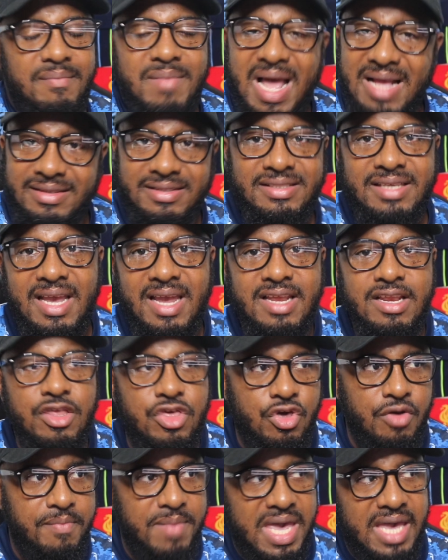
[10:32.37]
I'm not
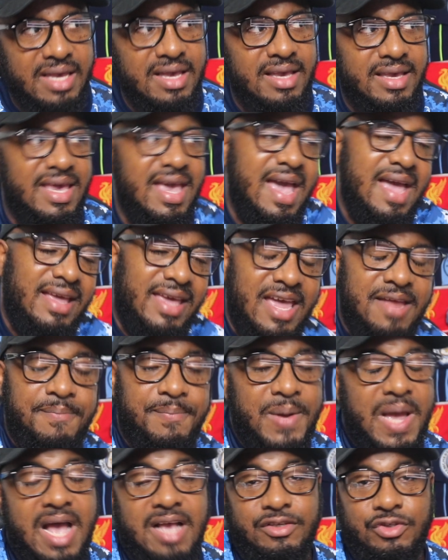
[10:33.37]
saying Jamaica can't
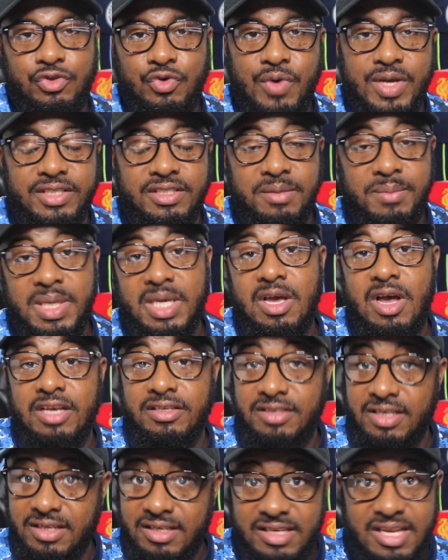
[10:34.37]
get past U S A,
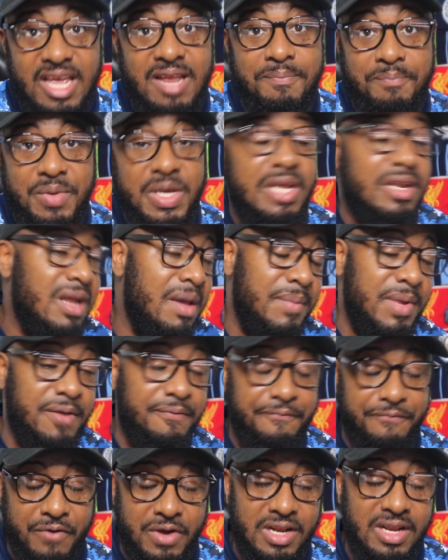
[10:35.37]
because they did beat them
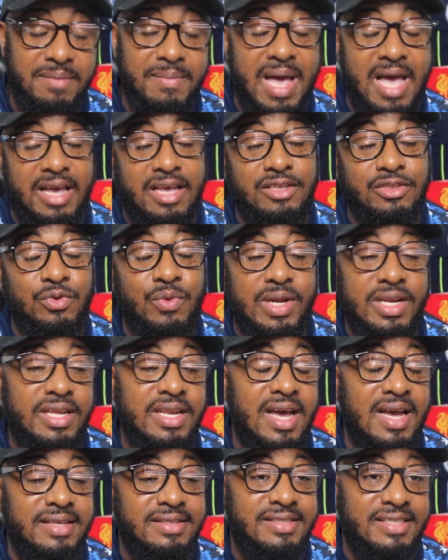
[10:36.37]
in a friendly back in
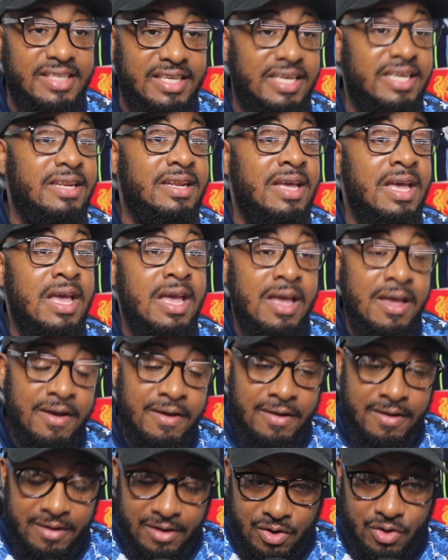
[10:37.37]
twenty nineteen,
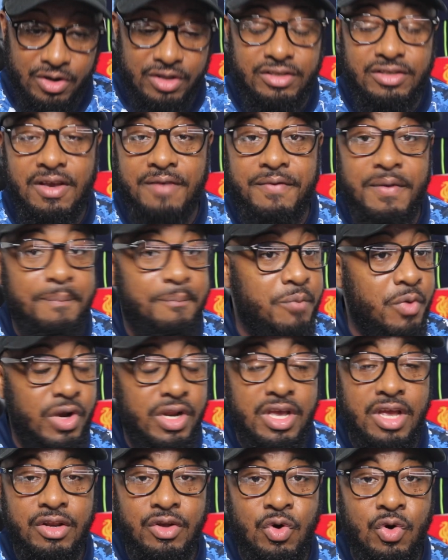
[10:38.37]
courtesy of a
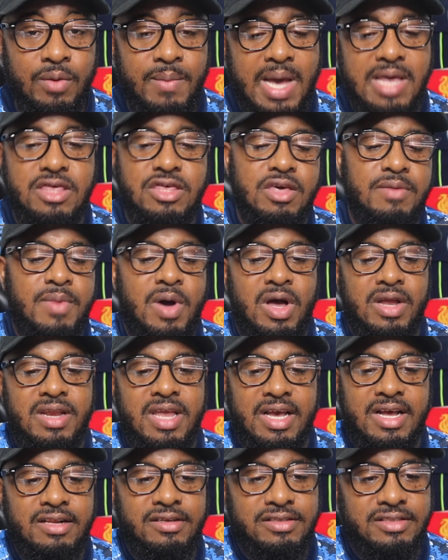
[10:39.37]
brilliant goal by Shamar
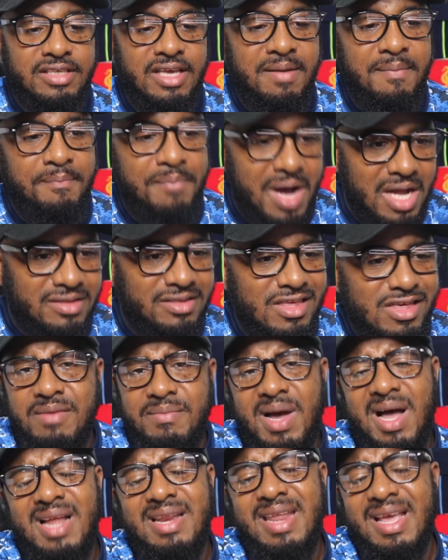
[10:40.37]
Nicholson. But
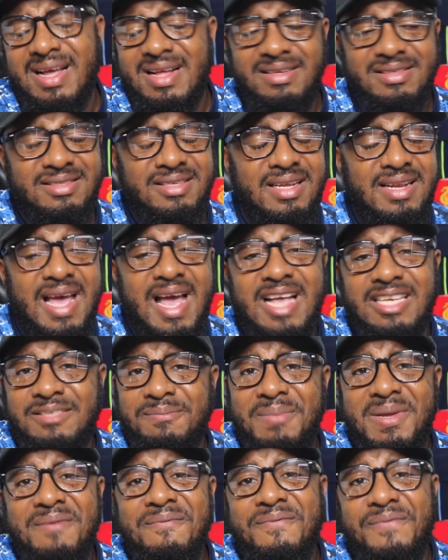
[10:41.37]
Shamar Nicholson
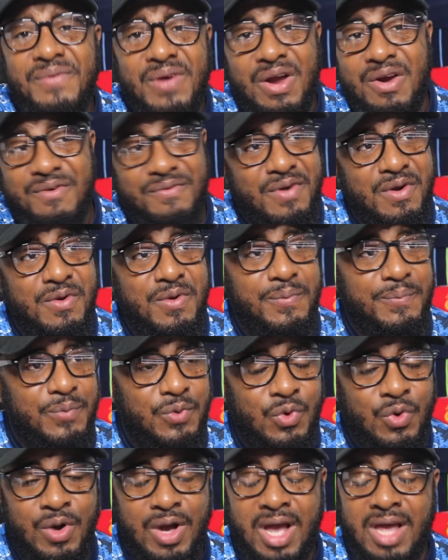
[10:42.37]
has been very, very
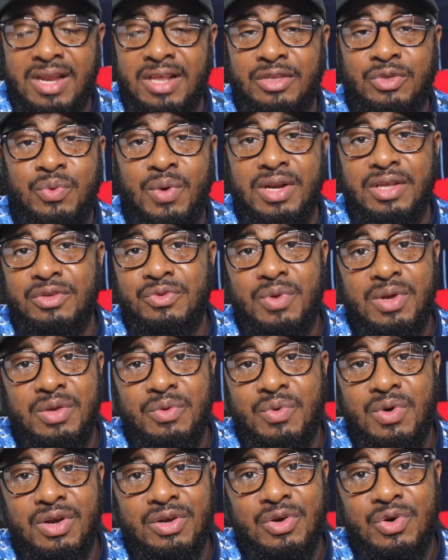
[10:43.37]
poor at the twenty
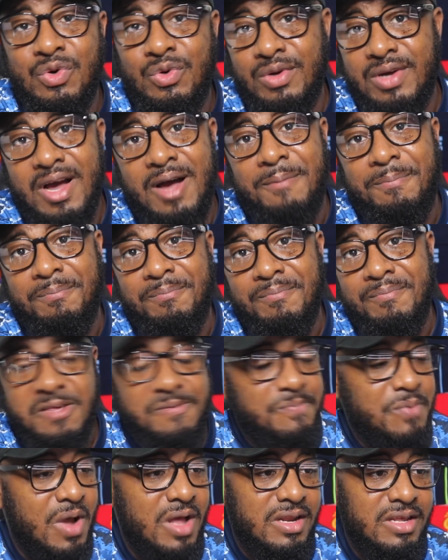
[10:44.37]
twenty-one Gold Cup.
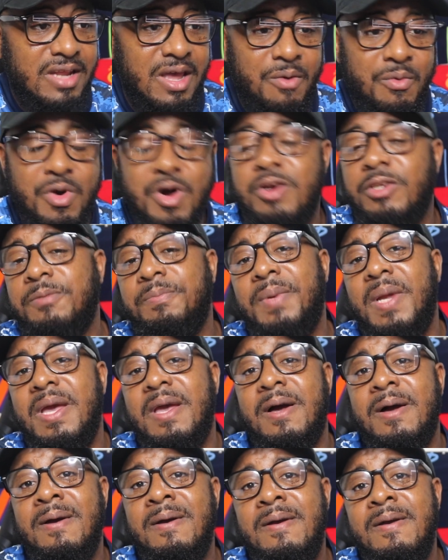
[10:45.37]
He's probably their worst
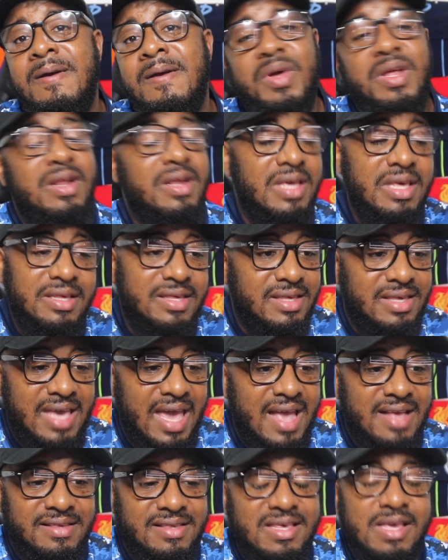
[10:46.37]
player. Well, he
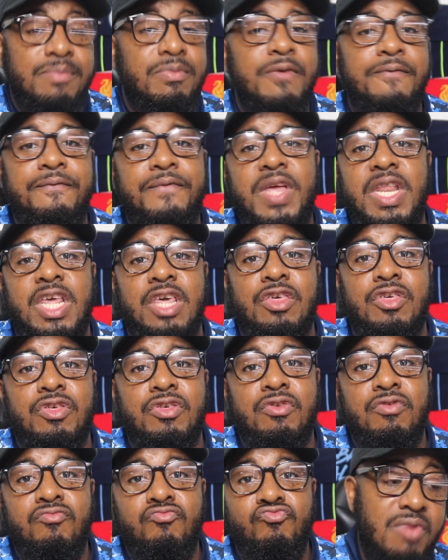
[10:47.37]
can't seem to
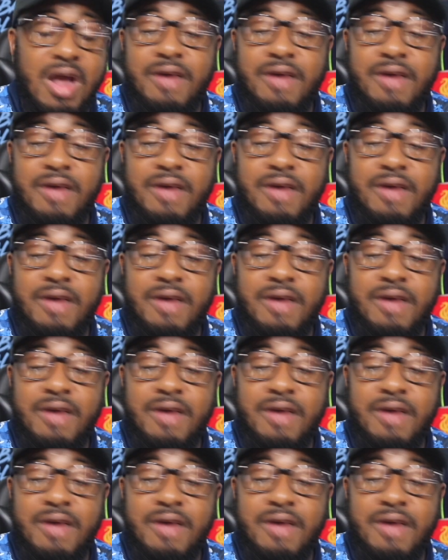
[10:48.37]
finish.